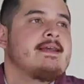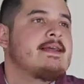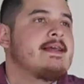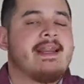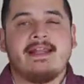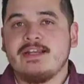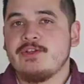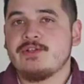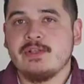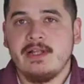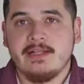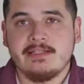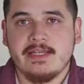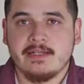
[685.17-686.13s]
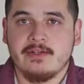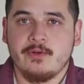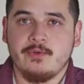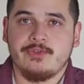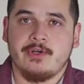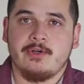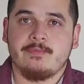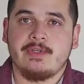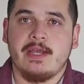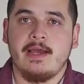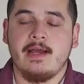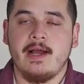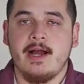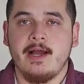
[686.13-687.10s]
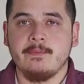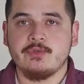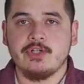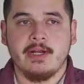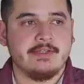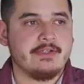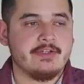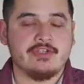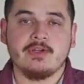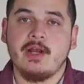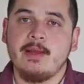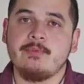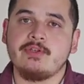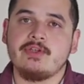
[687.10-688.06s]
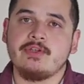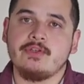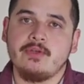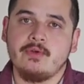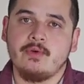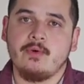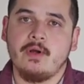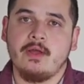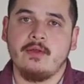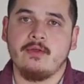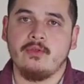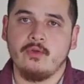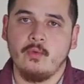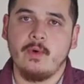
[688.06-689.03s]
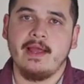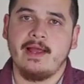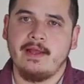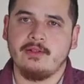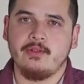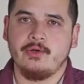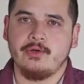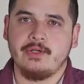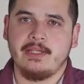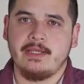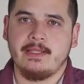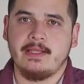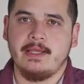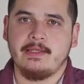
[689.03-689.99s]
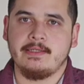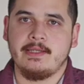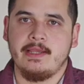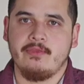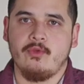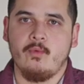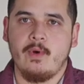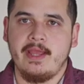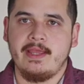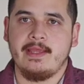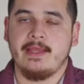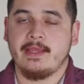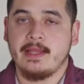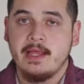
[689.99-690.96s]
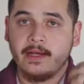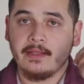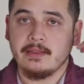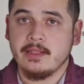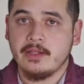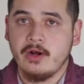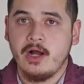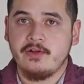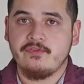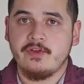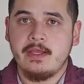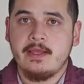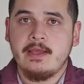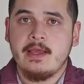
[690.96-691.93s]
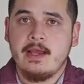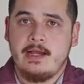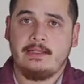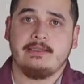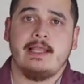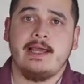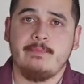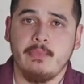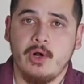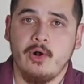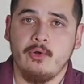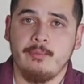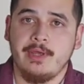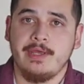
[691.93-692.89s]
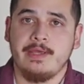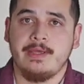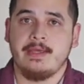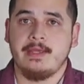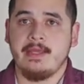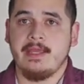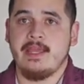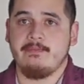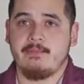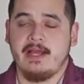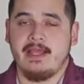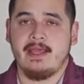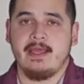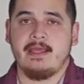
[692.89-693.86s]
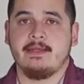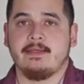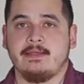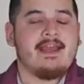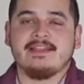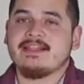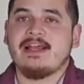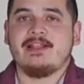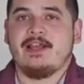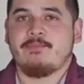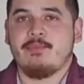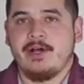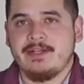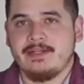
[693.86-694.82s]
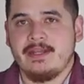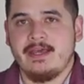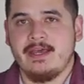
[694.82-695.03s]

I didn't use a lot of technical terms. I'm trying to describe it to you the way I learned it and the way it kind of lit off a light bulb in my head. Hit that like button.